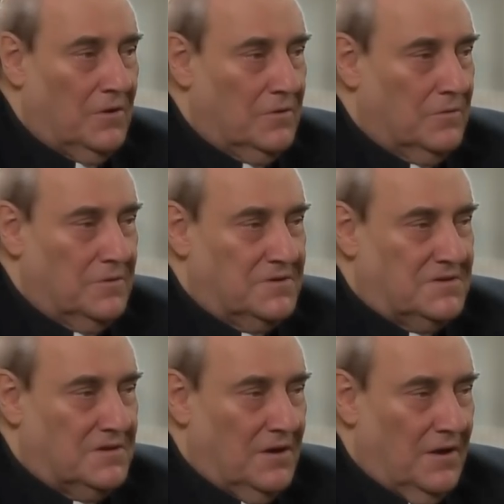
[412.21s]
who
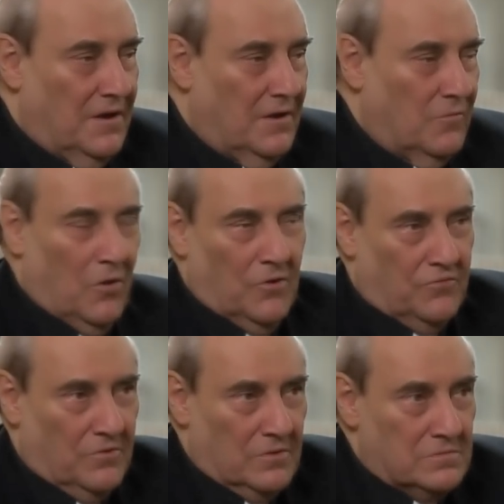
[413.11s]
is
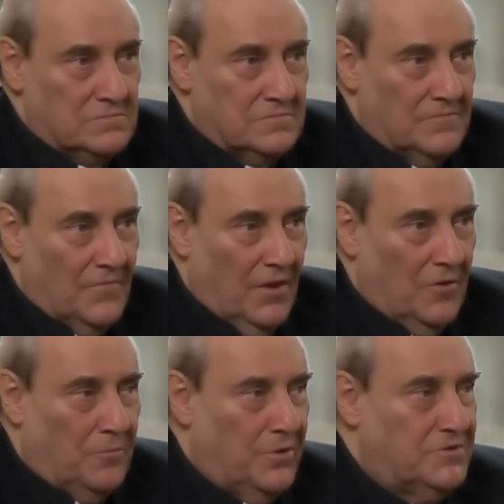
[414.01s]
wonderful,
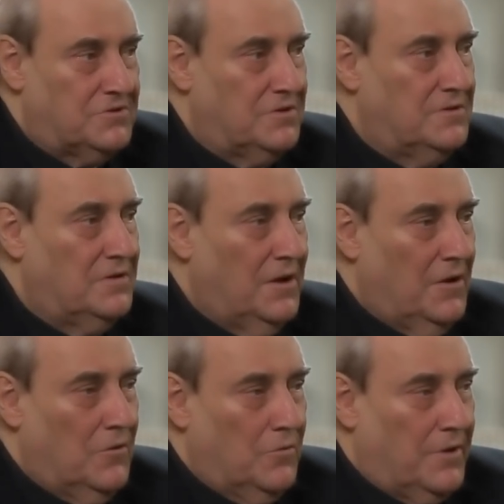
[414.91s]
a person
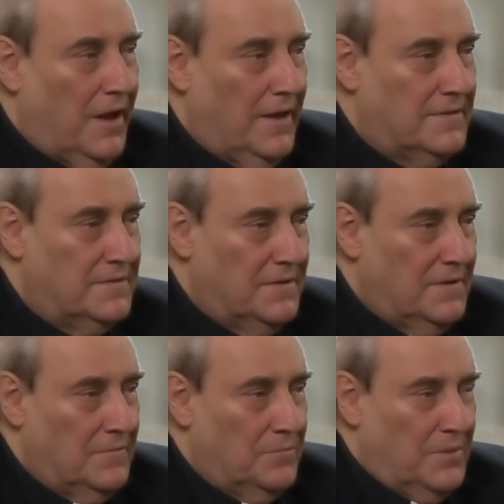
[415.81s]
who can
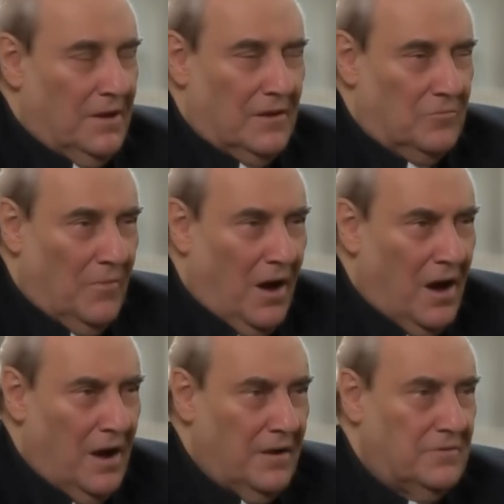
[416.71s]
be
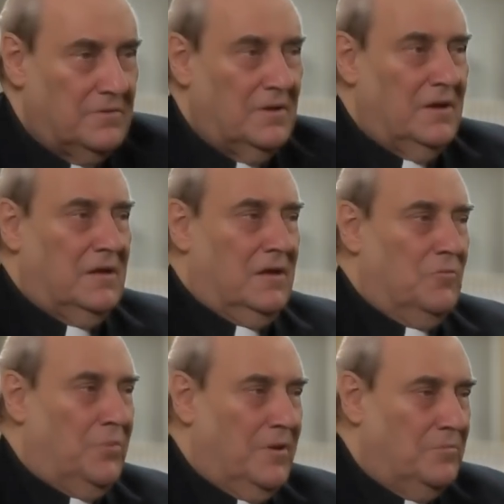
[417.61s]
admired,
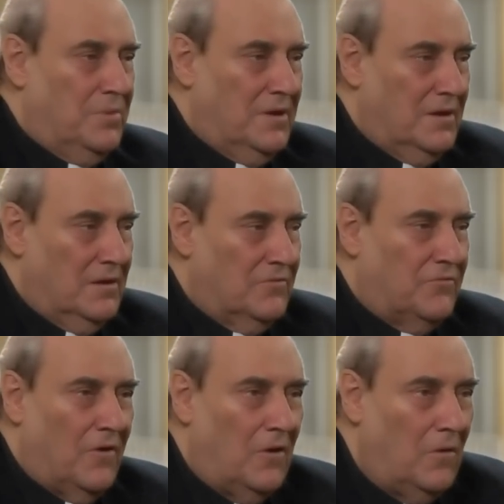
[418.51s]
you can be
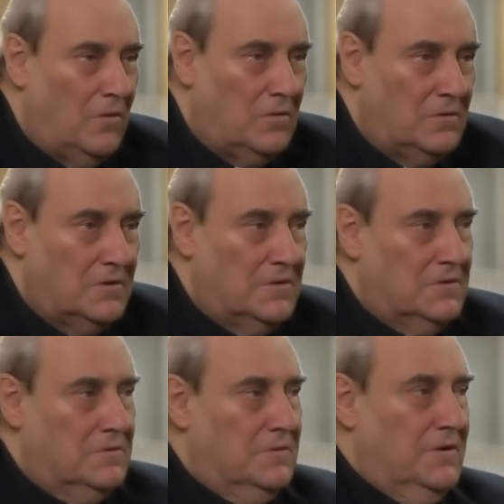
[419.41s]
followed,
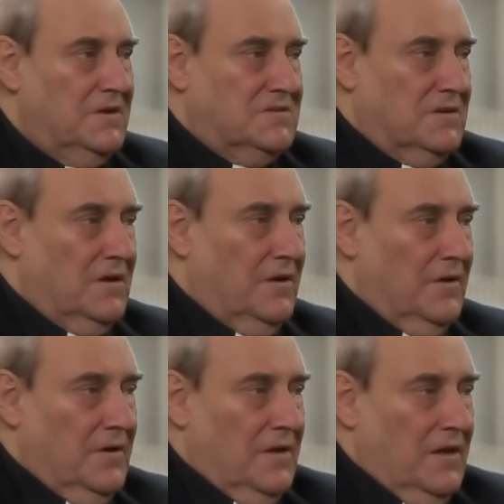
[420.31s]
who is,
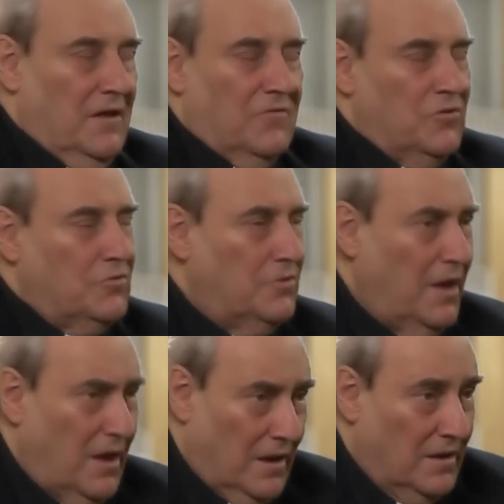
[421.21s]
even
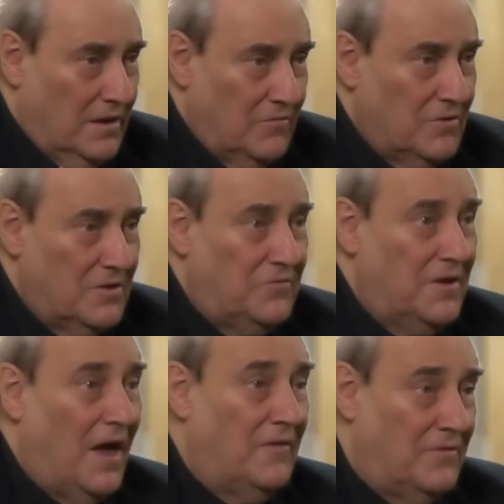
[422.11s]
today, even if
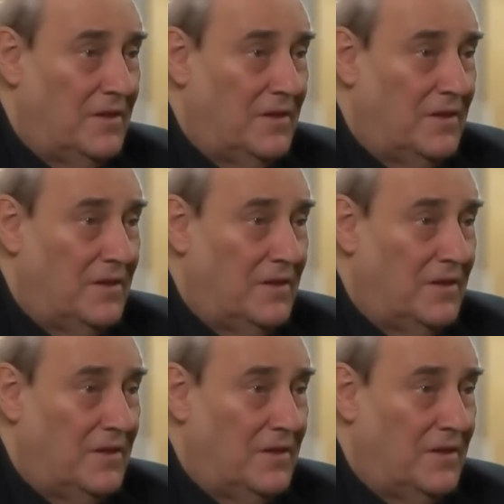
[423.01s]
he have